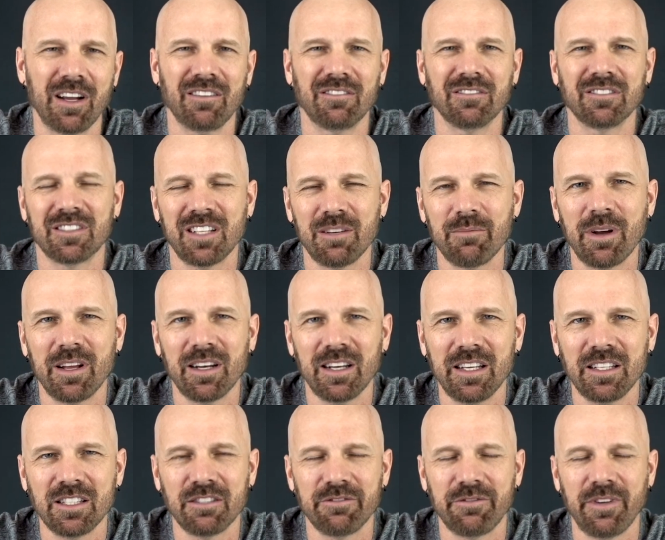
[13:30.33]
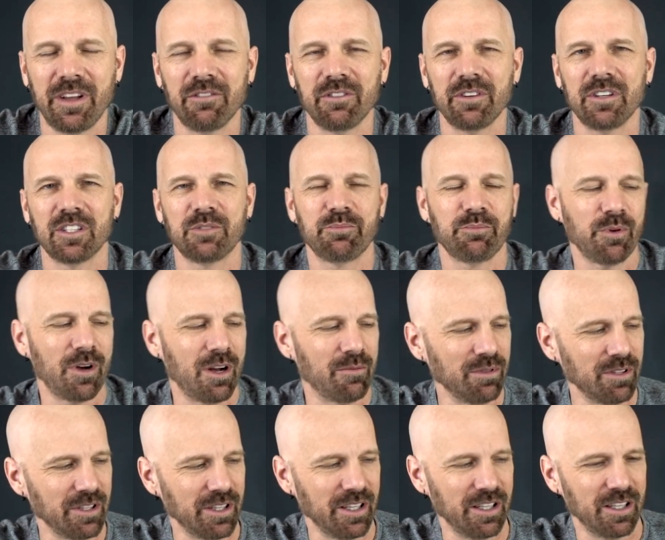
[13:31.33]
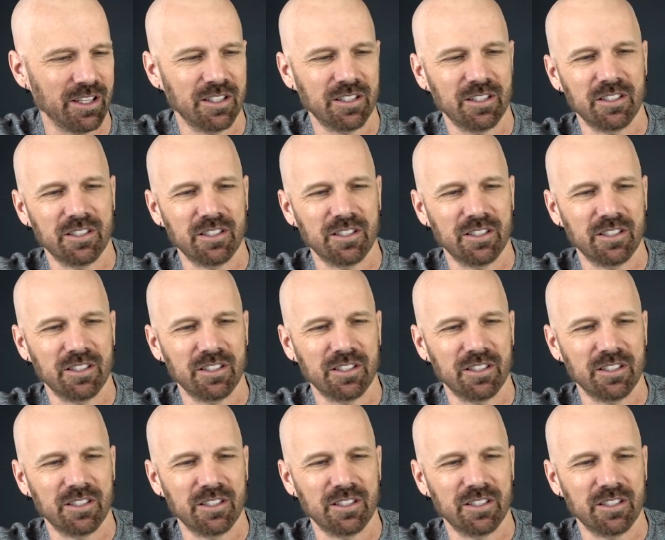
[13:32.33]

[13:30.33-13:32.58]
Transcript: I will say my least favorite is probably